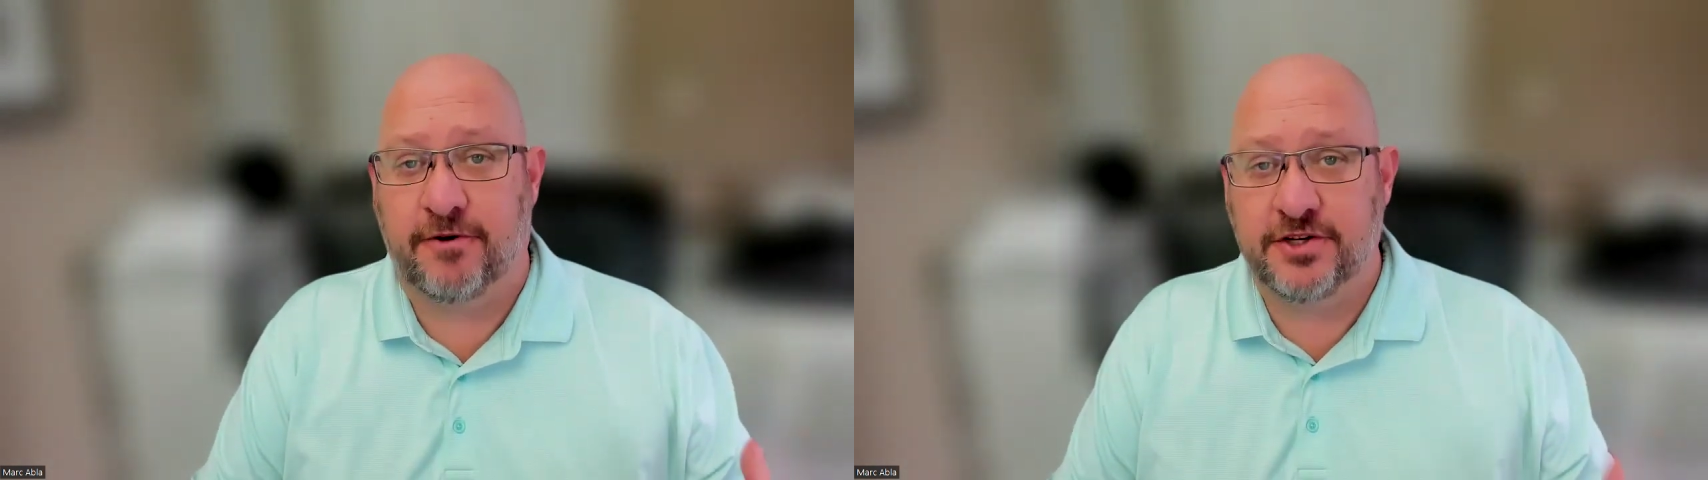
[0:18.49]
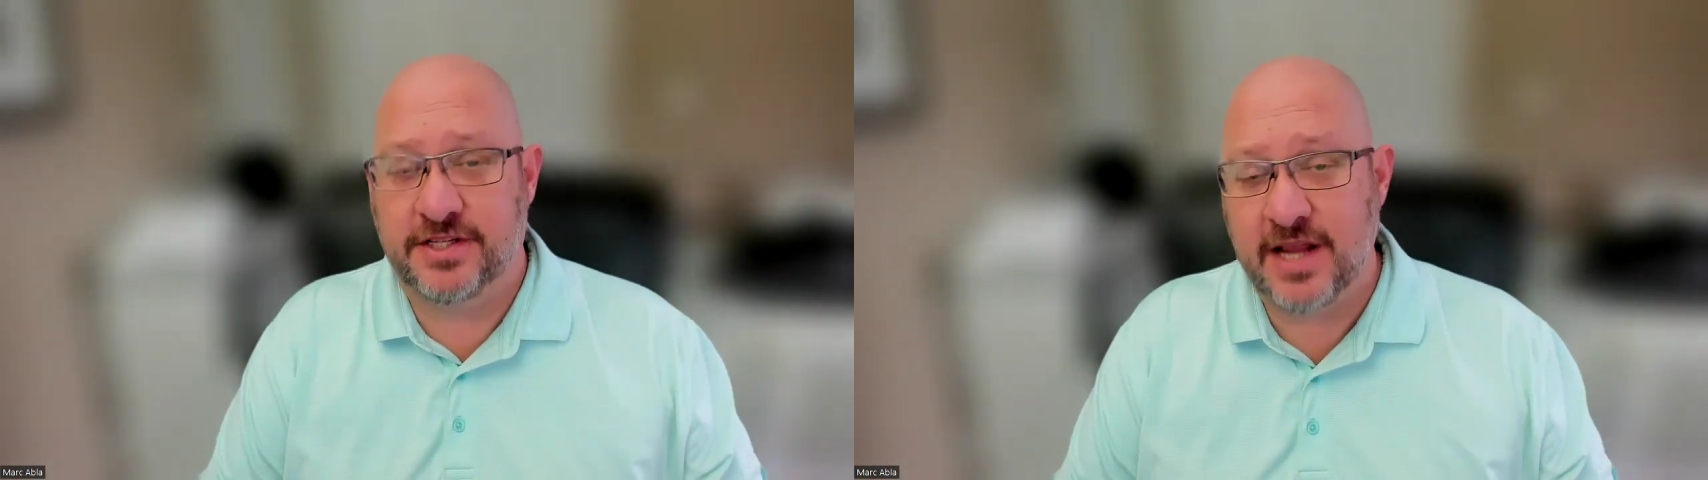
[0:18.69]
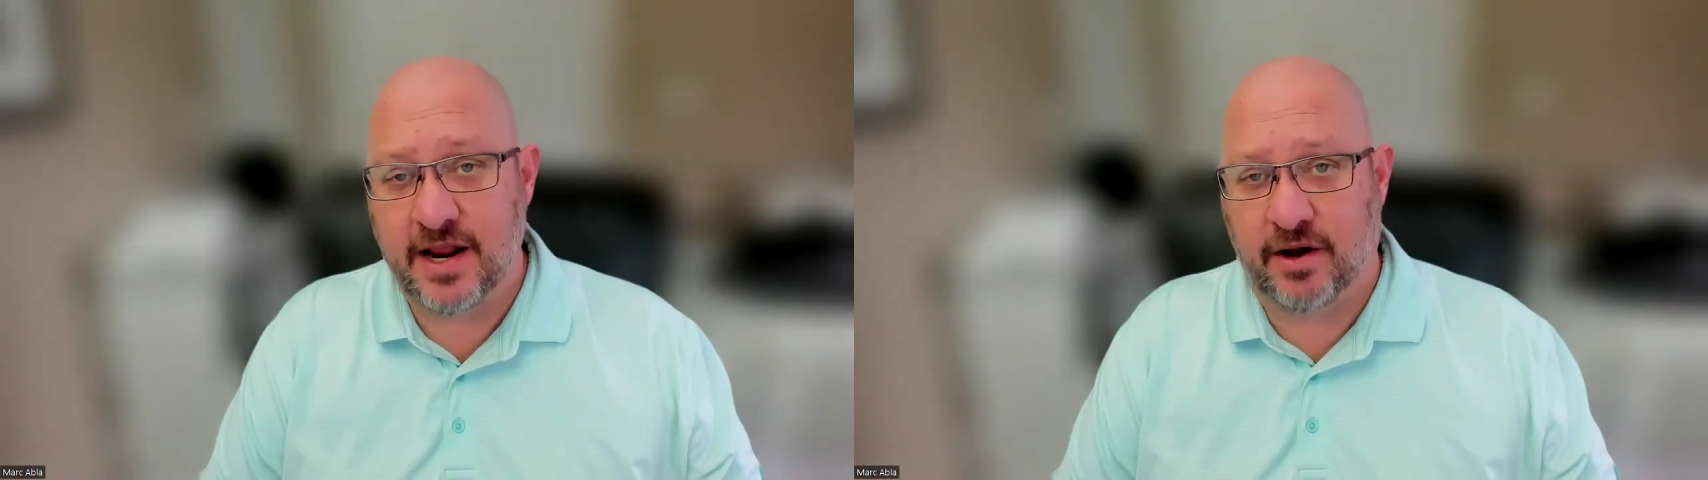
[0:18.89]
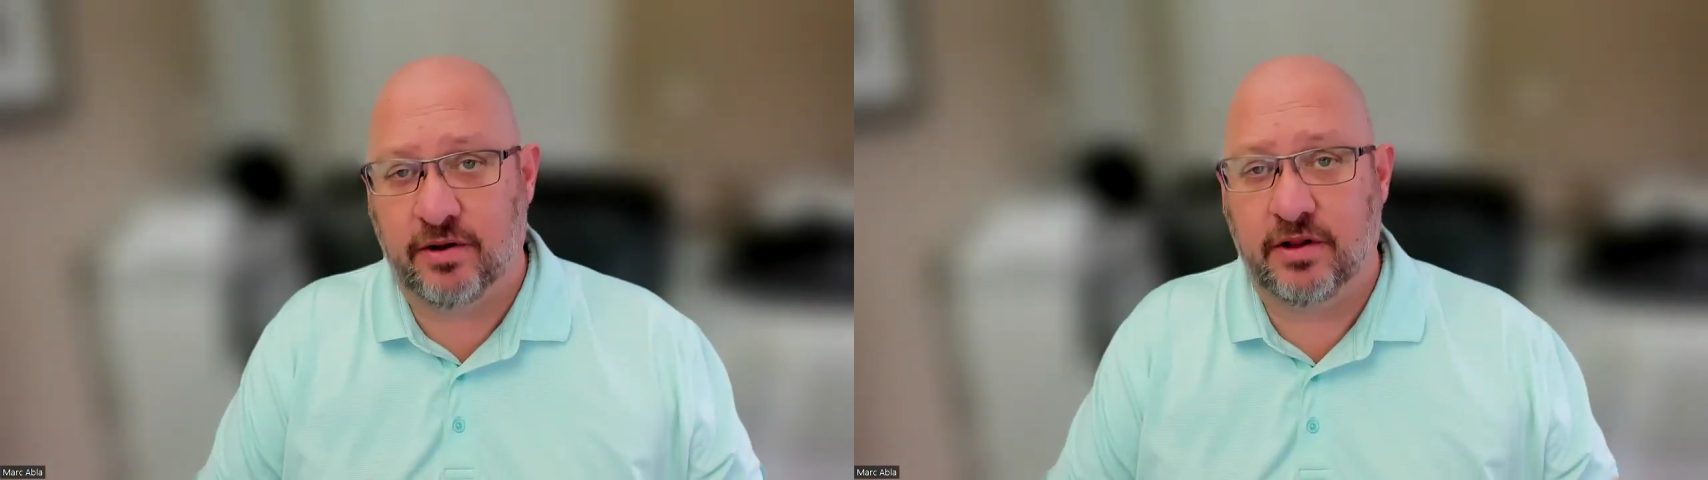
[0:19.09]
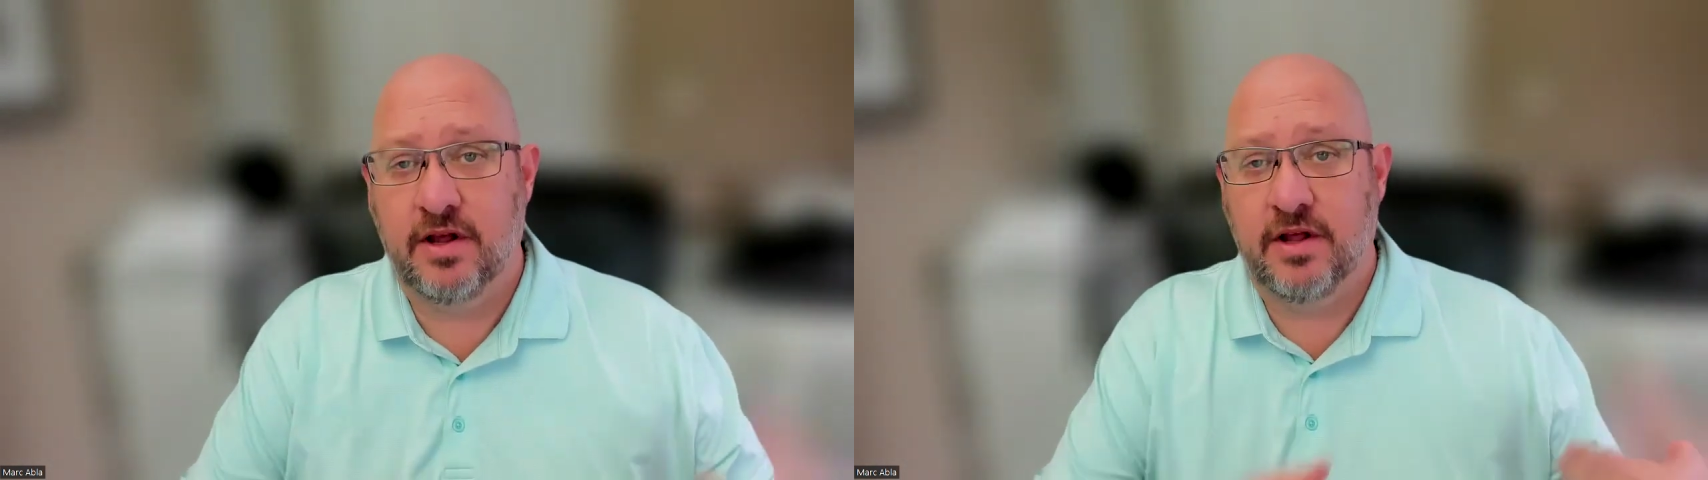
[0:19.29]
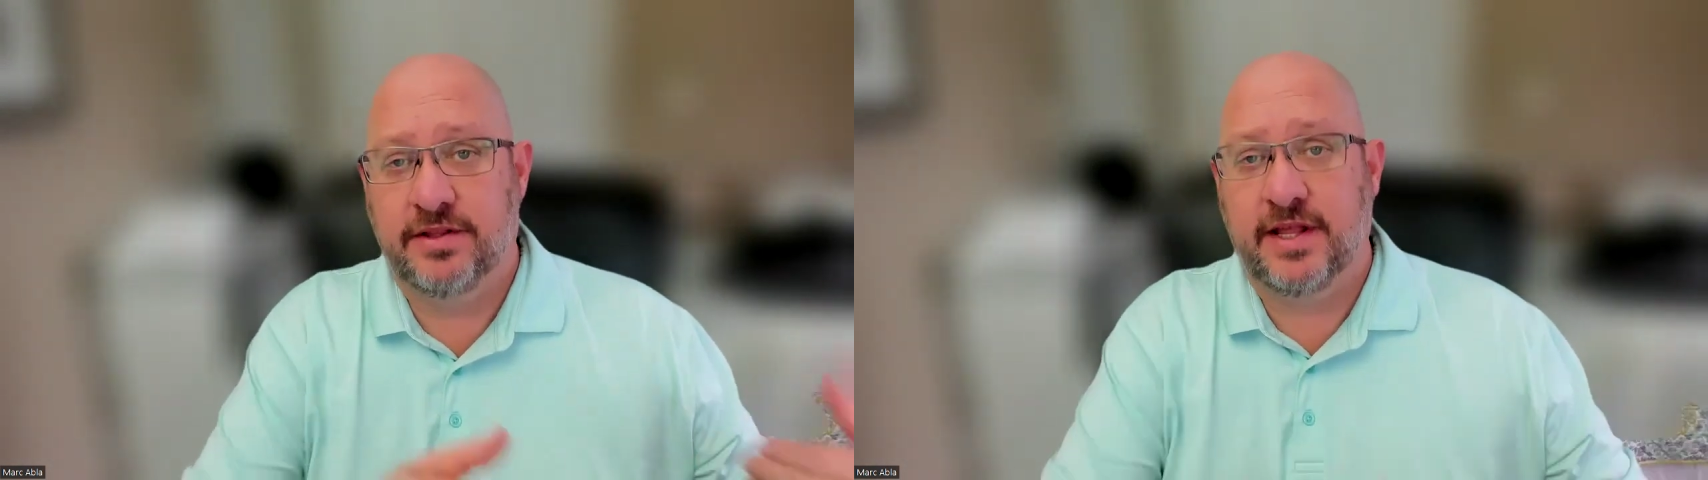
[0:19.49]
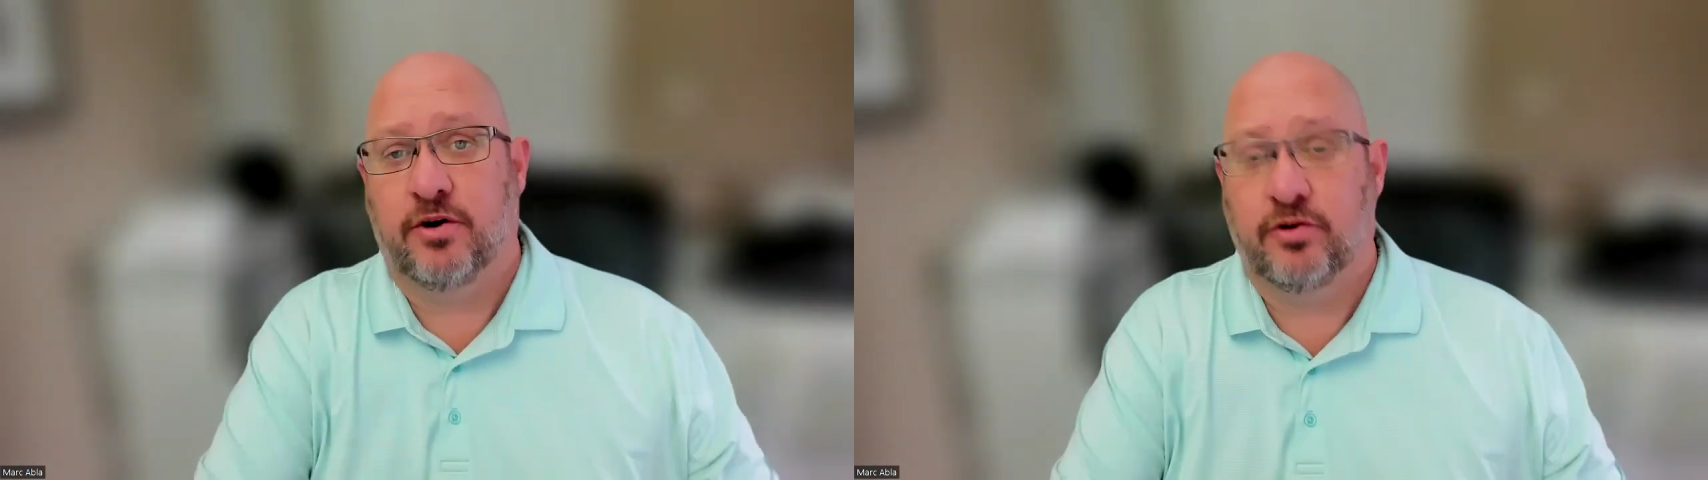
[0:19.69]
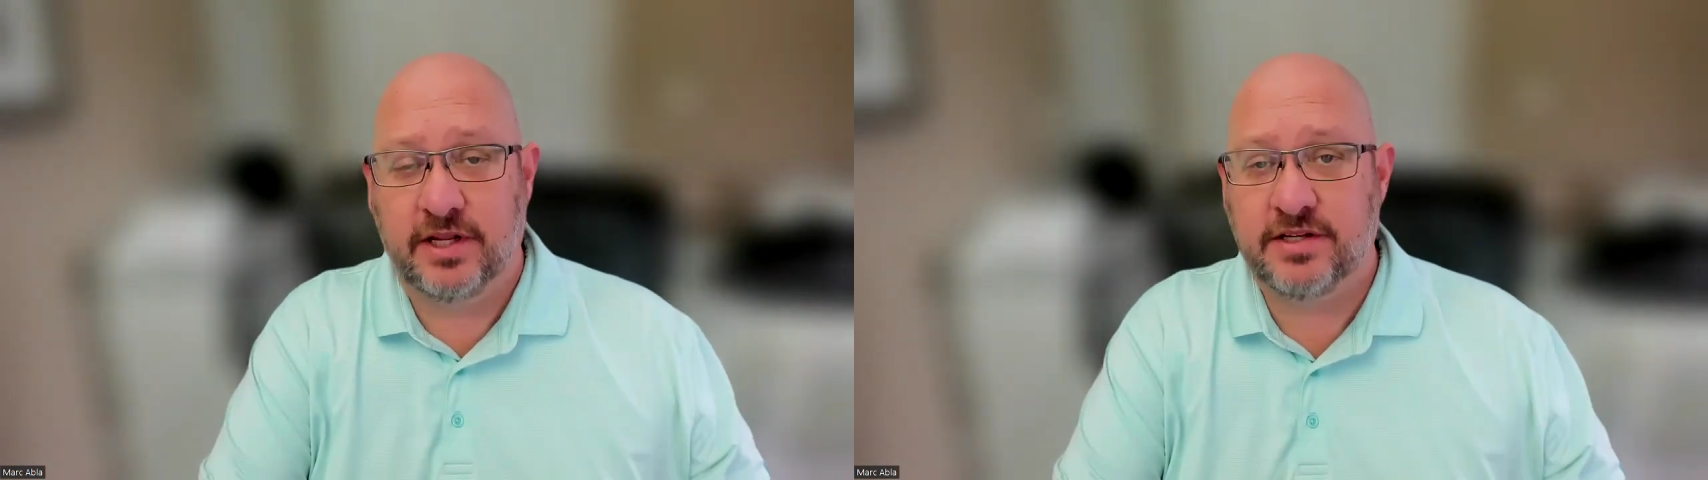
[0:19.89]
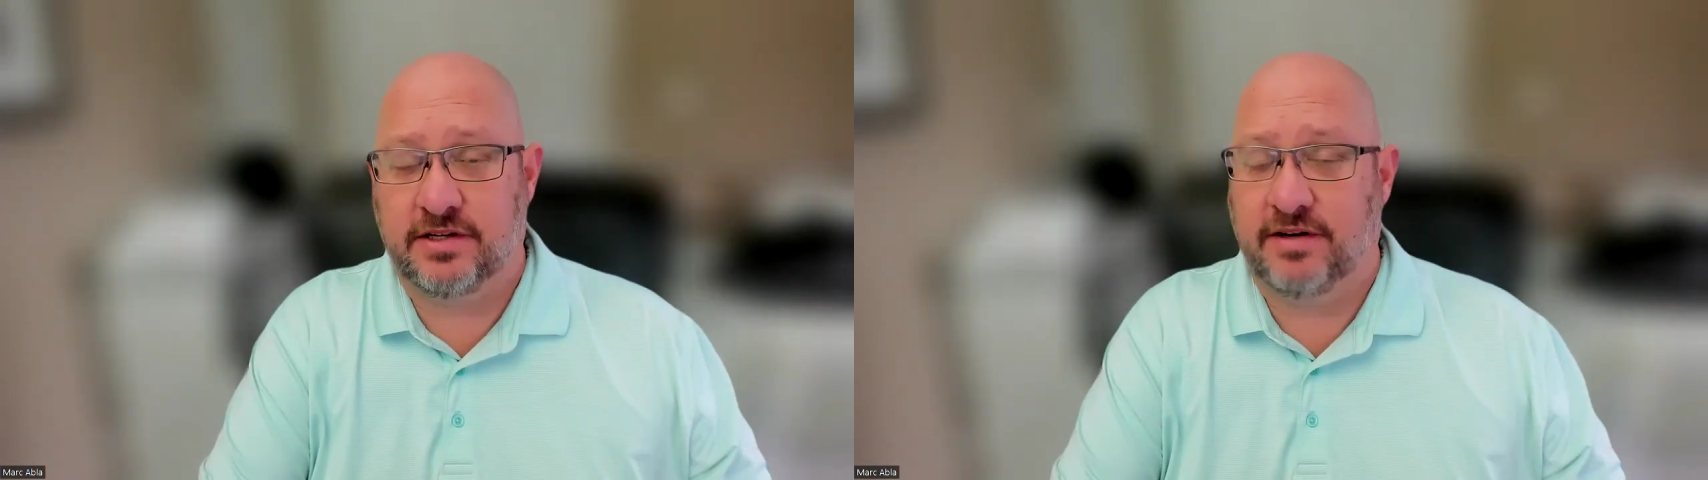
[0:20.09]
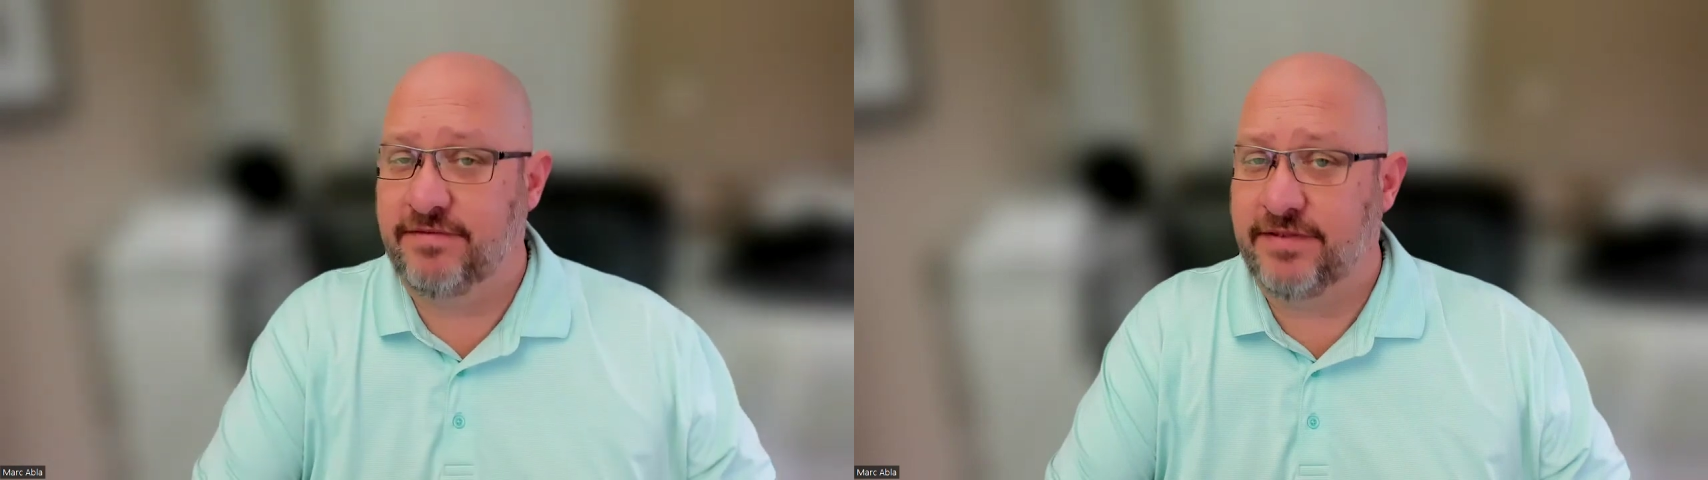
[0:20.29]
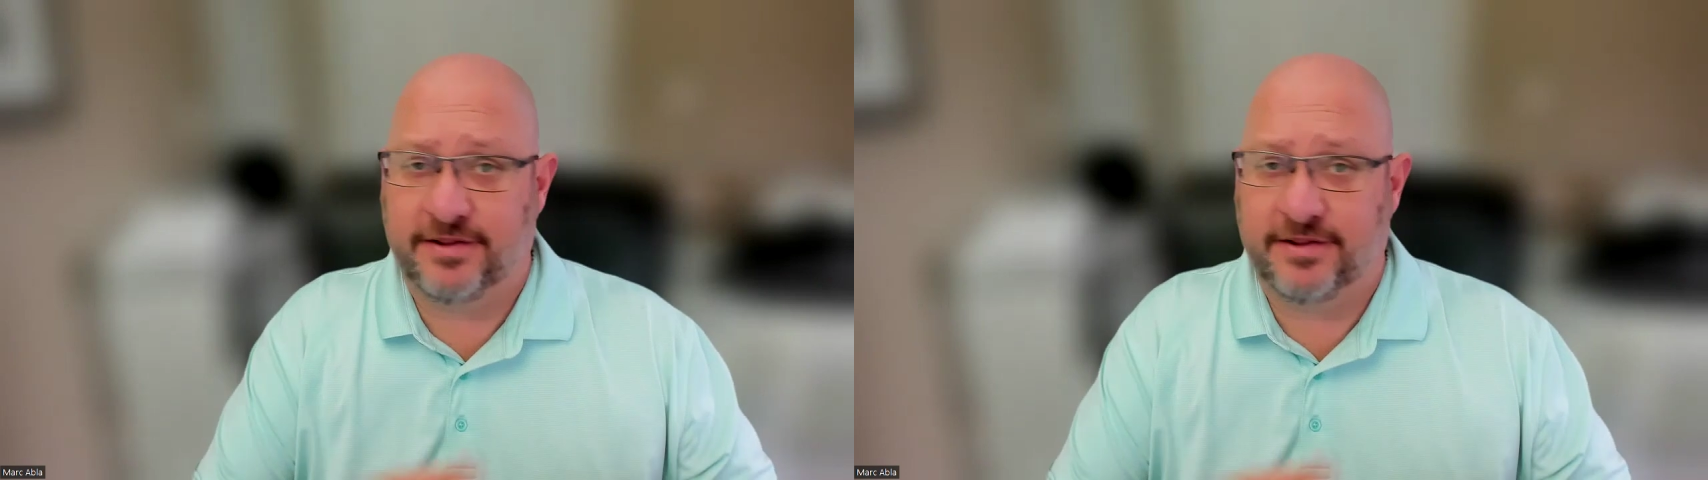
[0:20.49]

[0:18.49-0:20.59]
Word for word: are for sale that are listed.